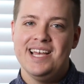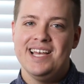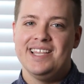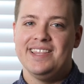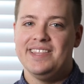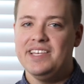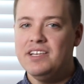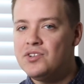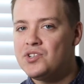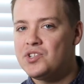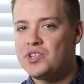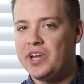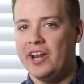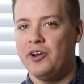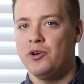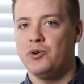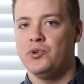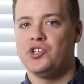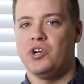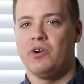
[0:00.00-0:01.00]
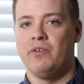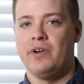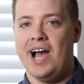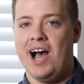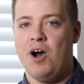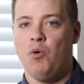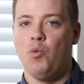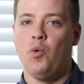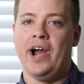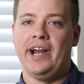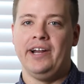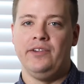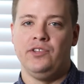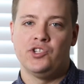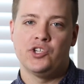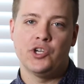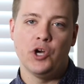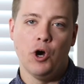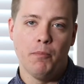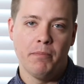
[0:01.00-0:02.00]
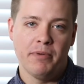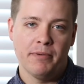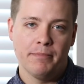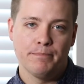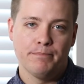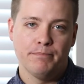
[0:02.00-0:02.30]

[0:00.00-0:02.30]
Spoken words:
These standards are not wide in scope,